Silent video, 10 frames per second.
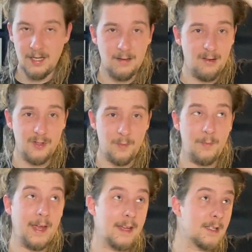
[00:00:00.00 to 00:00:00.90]
On top of my
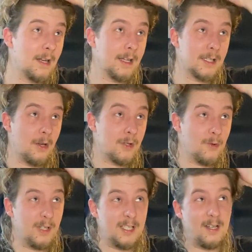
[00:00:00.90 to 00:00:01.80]
head, like so. It's
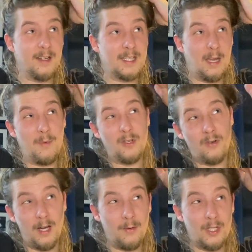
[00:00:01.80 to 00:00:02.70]
already starting to get a bit
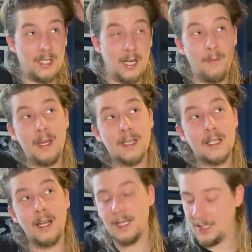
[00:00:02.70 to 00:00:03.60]
dry, which is going to make it
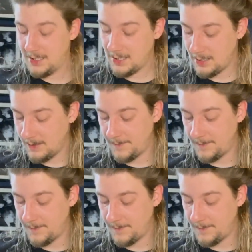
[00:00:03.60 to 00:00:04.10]
slightly easier.